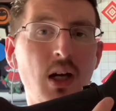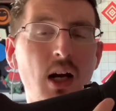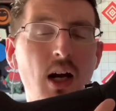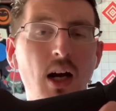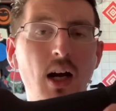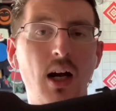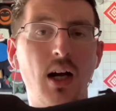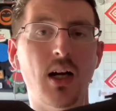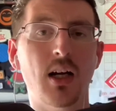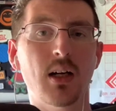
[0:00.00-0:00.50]

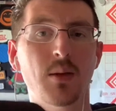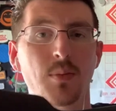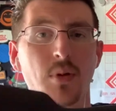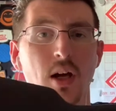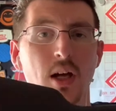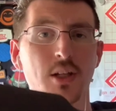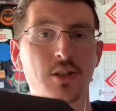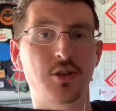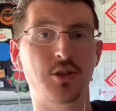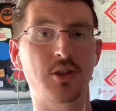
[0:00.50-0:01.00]

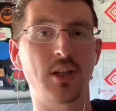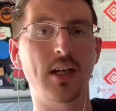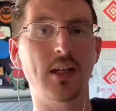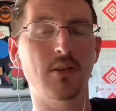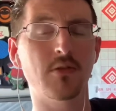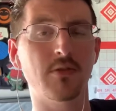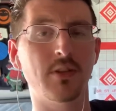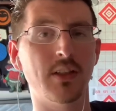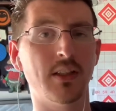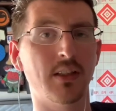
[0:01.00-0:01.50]
upon
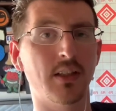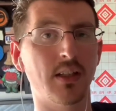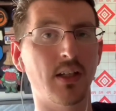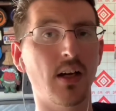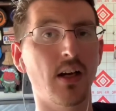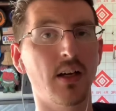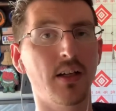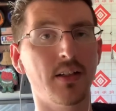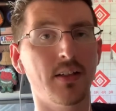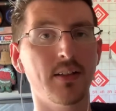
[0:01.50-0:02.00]
cycling the
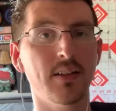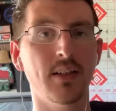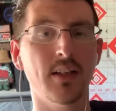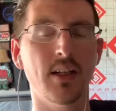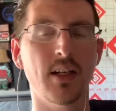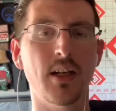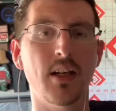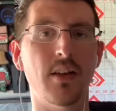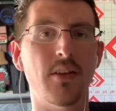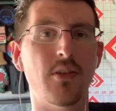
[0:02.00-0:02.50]
gun,
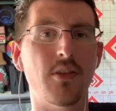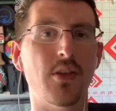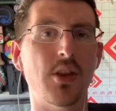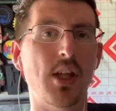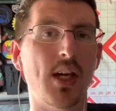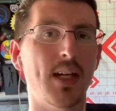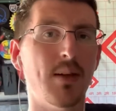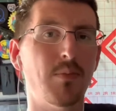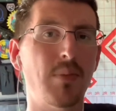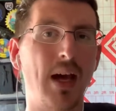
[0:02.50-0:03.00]

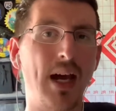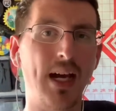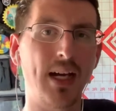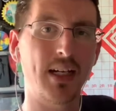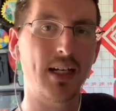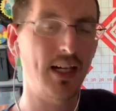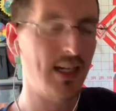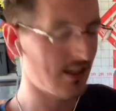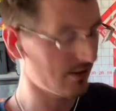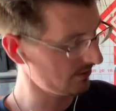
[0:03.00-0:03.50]
they back
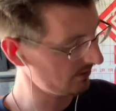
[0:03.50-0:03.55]
out.